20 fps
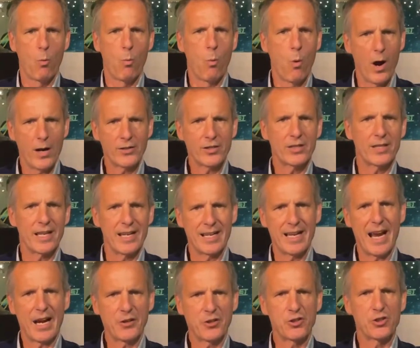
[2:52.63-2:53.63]
what's the
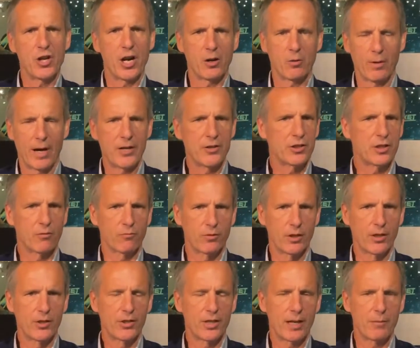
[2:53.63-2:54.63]
next generation of
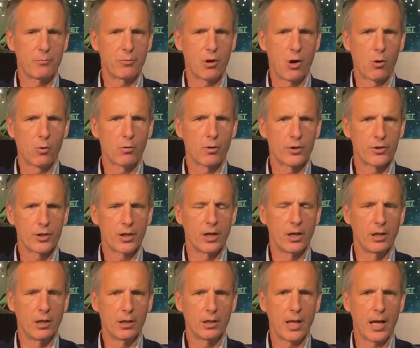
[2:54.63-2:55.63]
real estate brokerage going
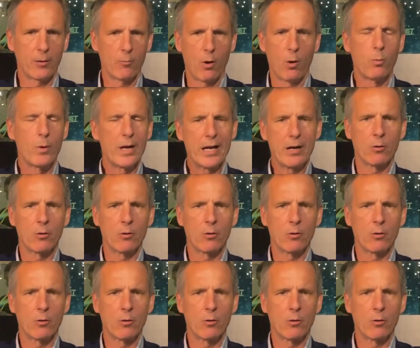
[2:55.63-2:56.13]
to look like? Well,